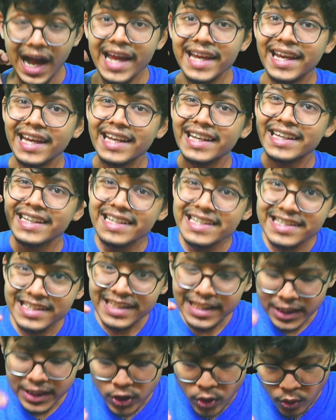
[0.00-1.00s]
can
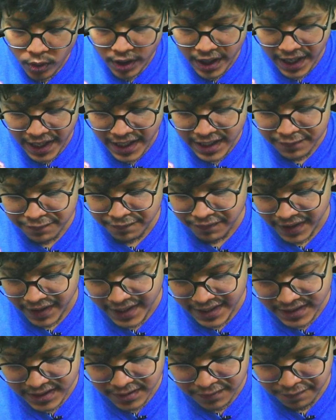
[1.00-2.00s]
easily go and
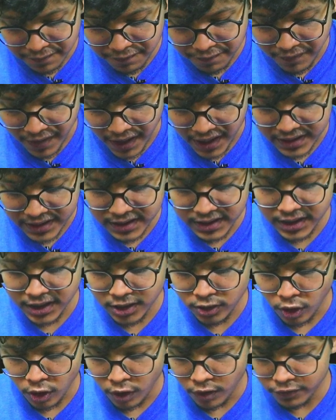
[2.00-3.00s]
find the factor
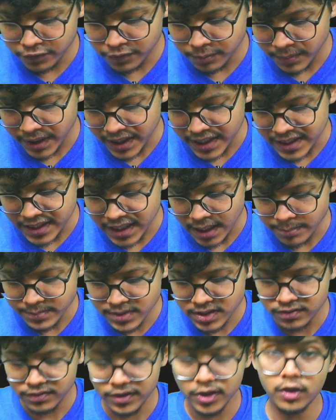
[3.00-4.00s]
of my
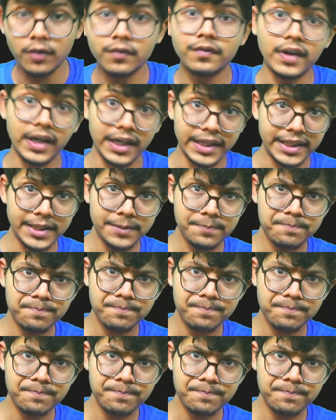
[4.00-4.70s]
nums1 of I,